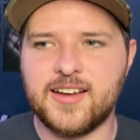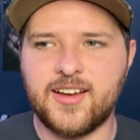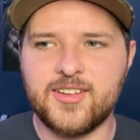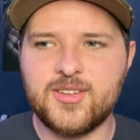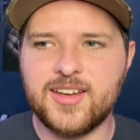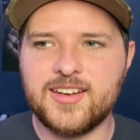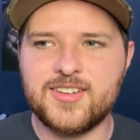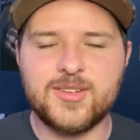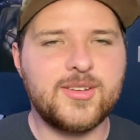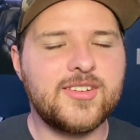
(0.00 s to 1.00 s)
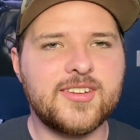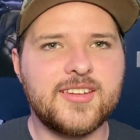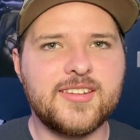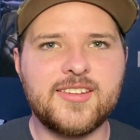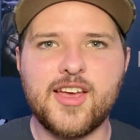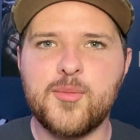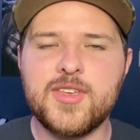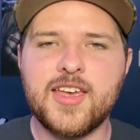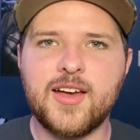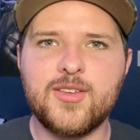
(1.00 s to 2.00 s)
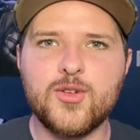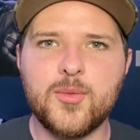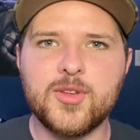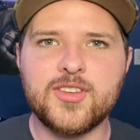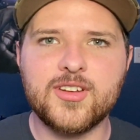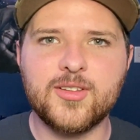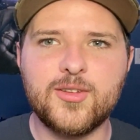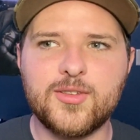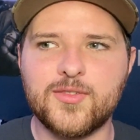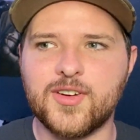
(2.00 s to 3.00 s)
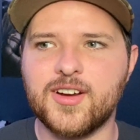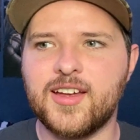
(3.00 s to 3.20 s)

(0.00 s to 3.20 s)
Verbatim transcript: all you got to do is is tell me how you almost killed Lucifer.